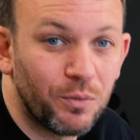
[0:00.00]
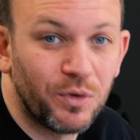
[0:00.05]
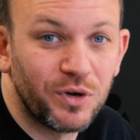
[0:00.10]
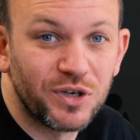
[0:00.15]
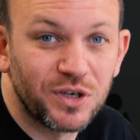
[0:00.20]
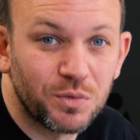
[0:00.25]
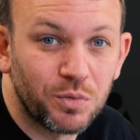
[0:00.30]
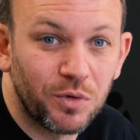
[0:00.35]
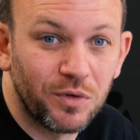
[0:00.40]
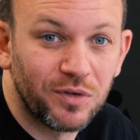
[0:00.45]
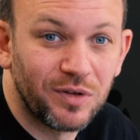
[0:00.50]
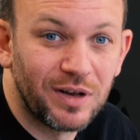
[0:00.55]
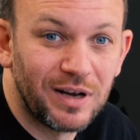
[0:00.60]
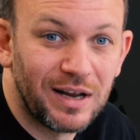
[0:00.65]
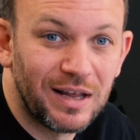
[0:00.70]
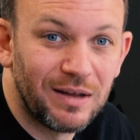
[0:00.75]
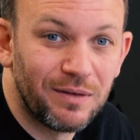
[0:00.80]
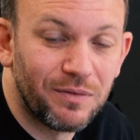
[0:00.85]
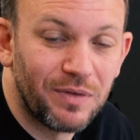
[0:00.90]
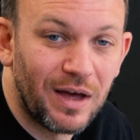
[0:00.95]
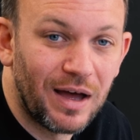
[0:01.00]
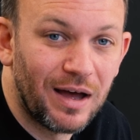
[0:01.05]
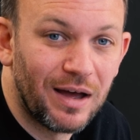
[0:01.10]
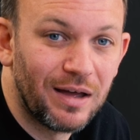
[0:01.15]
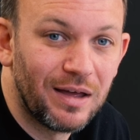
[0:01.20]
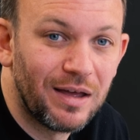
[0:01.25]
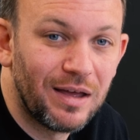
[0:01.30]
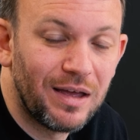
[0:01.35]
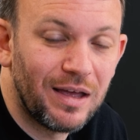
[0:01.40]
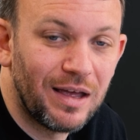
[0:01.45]
we just want to leave that
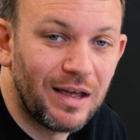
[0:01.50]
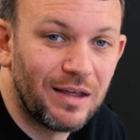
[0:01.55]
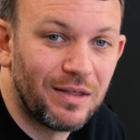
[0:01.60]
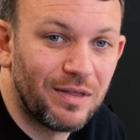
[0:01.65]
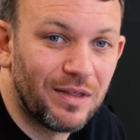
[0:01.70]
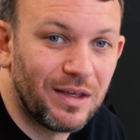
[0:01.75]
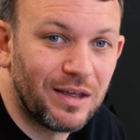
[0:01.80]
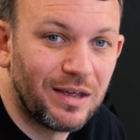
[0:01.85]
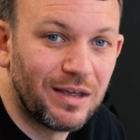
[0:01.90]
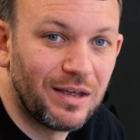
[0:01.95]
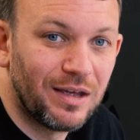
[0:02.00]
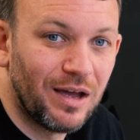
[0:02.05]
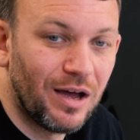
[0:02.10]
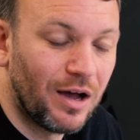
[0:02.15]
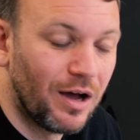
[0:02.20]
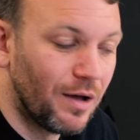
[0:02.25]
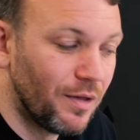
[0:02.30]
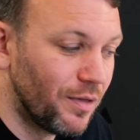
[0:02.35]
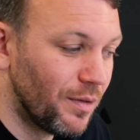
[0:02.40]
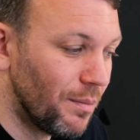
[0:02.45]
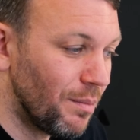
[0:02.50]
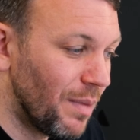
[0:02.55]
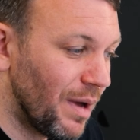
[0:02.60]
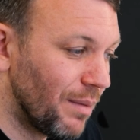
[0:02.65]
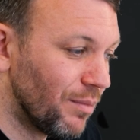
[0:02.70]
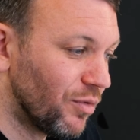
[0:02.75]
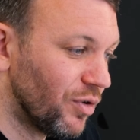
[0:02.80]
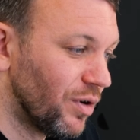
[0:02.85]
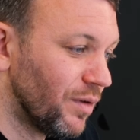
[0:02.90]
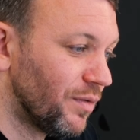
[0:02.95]
in the
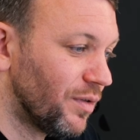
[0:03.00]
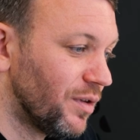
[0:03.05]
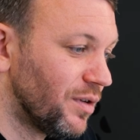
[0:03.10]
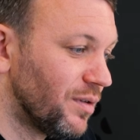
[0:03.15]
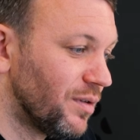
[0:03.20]
memory of the